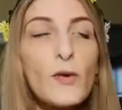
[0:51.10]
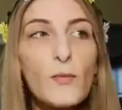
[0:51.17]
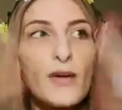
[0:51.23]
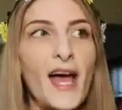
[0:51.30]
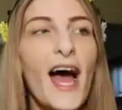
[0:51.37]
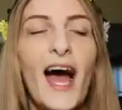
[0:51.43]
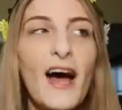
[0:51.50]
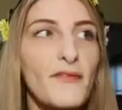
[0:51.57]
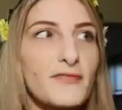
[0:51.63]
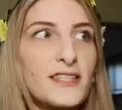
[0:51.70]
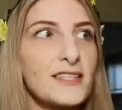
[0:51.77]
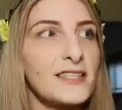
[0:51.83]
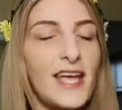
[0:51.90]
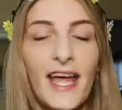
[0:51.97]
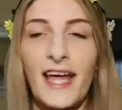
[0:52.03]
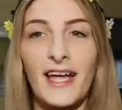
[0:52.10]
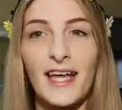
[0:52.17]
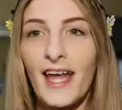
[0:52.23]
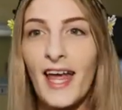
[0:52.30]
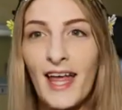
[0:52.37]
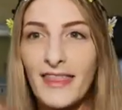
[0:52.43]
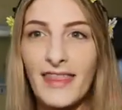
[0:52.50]
we have to take
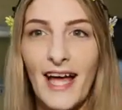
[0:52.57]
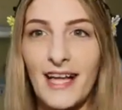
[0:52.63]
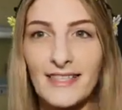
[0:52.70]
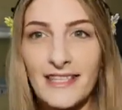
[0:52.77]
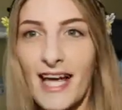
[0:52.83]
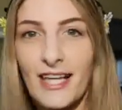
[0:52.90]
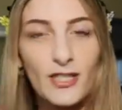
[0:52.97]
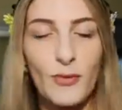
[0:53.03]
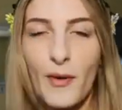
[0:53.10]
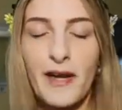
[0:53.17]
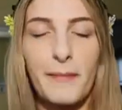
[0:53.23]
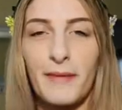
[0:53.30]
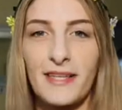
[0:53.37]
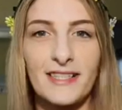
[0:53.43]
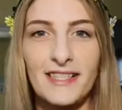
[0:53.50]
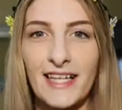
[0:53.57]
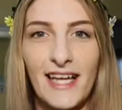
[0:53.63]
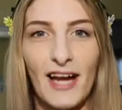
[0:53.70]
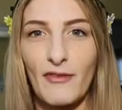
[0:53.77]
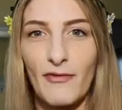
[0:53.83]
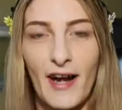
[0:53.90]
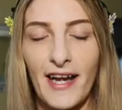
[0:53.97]
that 10, 20 minutes to
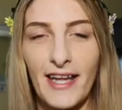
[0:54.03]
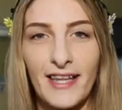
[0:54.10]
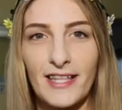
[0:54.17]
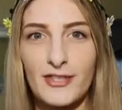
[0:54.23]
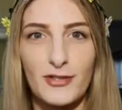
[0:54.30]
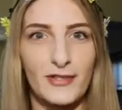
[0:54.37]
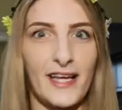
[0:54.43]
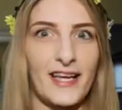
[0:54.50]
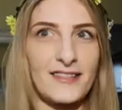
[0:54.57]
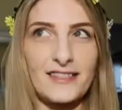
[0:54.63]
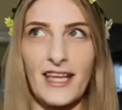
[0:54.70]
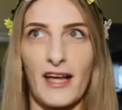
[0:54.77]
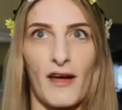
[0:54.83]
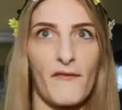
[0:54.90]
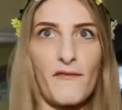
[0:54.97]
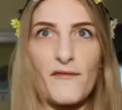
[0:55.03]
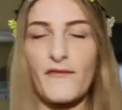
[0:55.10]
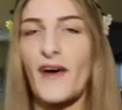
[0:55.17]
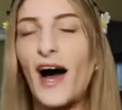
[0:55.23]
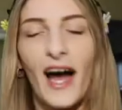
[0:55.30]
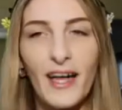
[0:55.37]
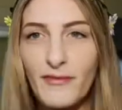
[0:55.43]
get ready. This will take us like
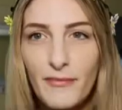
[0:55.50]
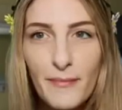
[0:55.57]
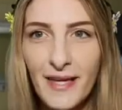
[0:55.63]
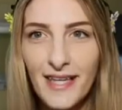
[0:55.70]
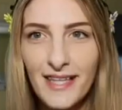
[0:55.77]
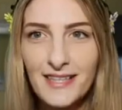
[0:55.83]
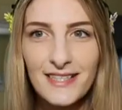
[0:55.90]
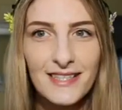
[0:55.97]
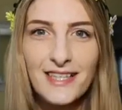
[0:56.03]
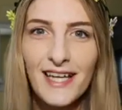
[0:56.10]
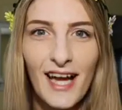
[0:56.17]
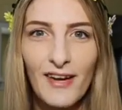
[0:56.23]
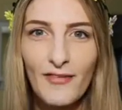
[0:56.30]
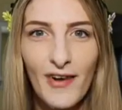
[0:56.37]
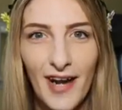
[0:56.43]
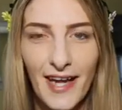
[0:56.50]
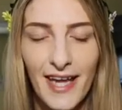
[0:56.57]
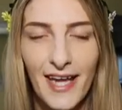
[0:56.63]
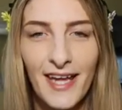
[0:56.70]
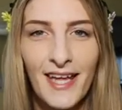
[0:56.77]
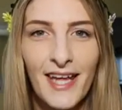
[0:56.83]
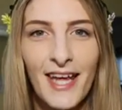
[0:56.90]
five minutes to get
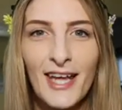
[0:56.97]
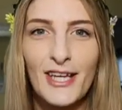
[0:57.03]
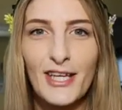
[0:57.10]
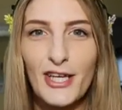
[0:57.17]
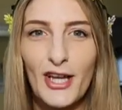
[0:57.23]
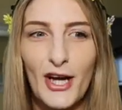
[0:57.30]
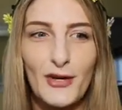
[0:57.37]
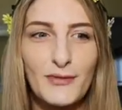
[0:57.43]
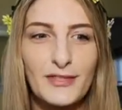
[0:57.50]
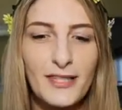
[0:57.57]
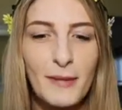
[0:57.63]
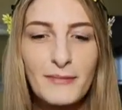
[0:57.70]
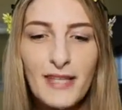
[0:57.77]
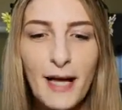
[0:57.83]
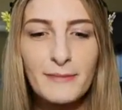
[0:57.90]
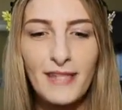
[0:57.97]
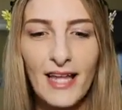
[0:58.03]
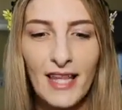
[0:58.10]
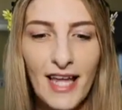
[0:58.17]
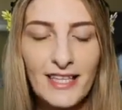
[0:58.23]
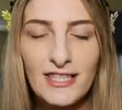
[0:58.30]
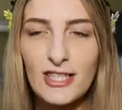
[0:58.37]
ready. You know, sometimes I
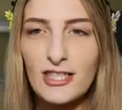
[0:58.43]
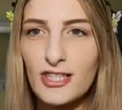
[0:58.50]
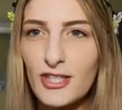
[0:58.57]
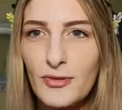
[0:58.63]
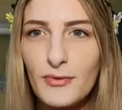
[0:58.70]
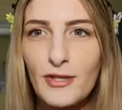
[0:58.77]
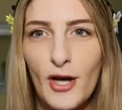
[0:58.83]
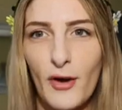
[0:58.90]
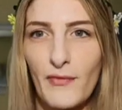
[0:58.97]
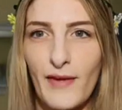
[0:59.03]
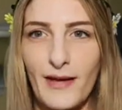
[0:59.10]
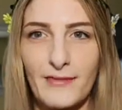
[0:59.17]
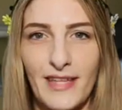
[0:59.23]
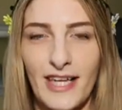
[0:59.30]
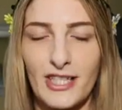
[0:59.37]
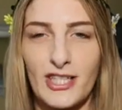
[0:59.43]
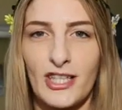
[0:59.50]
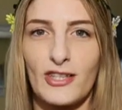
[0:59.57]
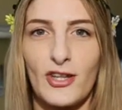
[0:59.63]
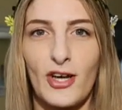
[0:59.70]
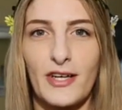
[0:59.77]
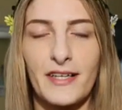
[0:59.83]
like to do no
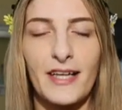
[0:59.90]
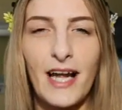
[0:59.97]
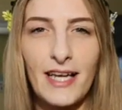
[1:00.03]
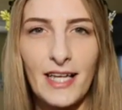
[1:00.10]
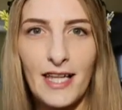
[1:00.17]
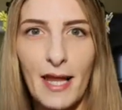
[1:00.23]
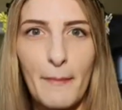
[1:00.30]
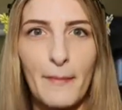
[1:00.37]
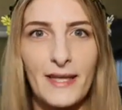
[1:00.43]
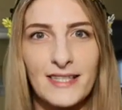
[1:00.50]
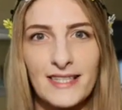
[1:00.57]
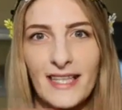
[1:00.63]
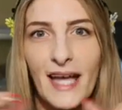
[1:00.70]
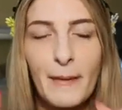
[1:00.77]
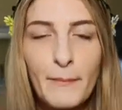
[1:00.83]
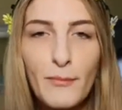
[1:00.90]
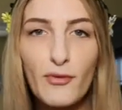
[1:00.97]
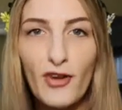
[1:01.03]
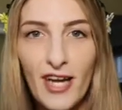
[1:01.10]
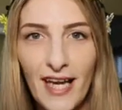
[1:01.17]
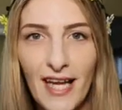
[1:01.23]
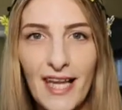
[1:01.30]
foundation look, kind of let my skin
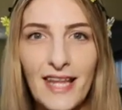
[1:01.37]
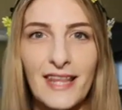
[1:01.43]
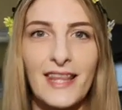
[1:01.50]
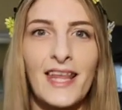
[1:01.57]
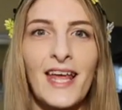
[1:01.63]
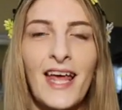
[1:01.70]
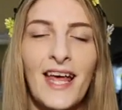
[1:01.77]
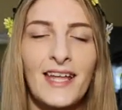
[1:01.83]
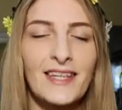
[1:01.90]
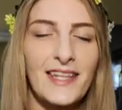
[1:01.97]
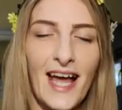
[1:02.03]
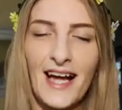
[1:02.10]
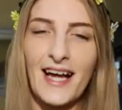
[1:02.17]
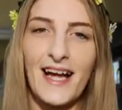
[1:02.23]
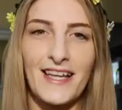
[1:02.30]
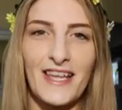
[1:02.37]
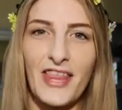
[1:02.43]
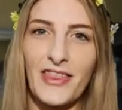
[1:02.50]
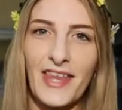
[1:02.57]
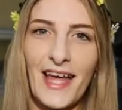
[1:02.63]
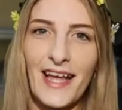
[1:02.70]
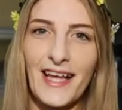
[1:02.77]
breathe, that kind
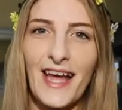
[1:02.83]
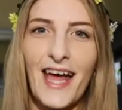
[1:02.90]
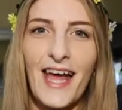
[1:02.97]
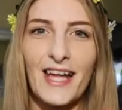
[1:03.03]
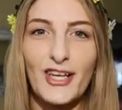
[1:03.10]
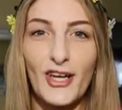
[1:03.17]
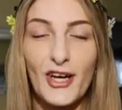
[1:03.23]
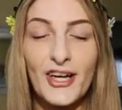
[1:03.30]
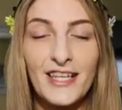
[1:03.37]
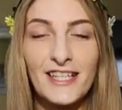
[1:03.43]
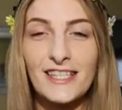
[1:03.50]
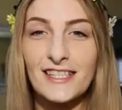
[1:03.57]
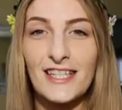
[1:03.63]
of thing. And you're gonna